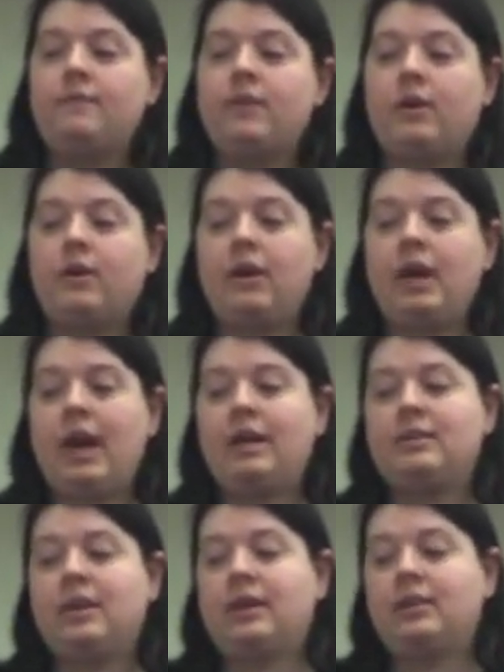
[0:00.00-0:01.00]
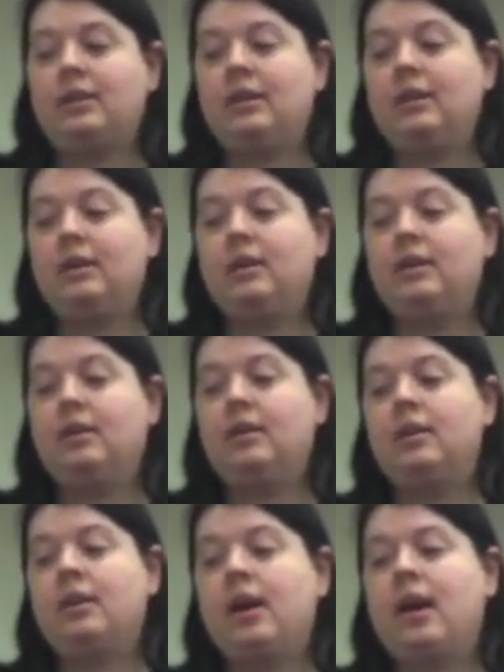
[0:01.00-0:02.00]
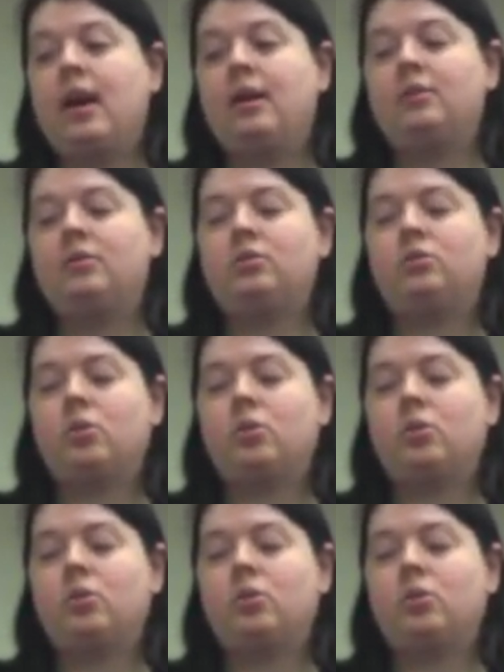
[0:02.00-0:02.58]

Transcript: varied hand technique, and